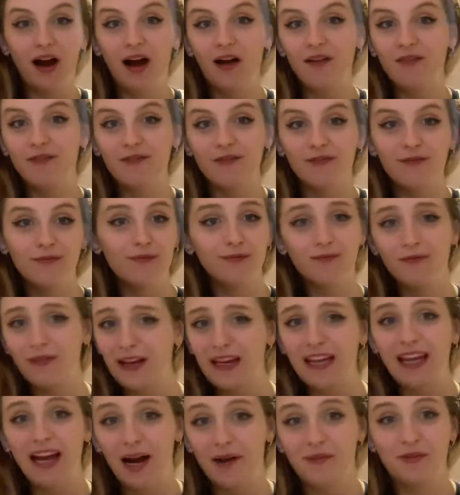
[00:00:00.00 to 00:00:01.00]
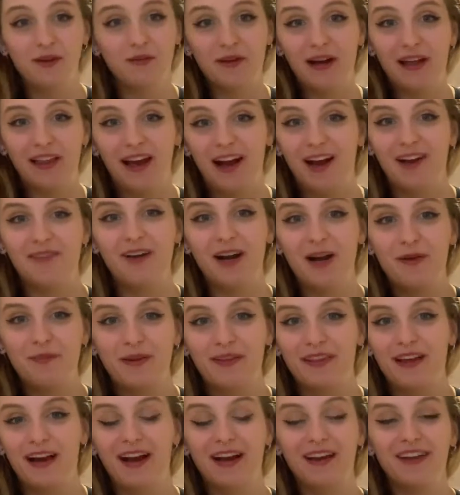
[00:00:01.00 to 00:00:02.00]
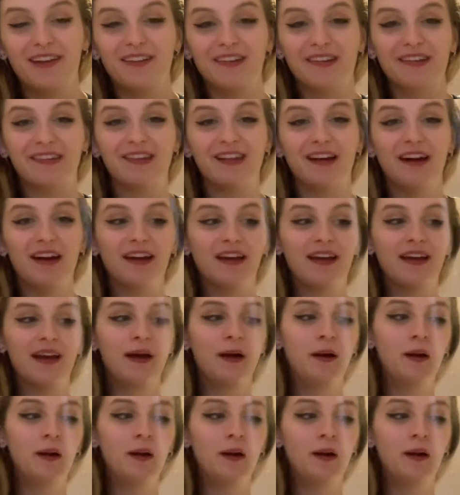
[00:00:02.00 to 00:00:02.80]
I'm really happy about that. I'm happy that I can just like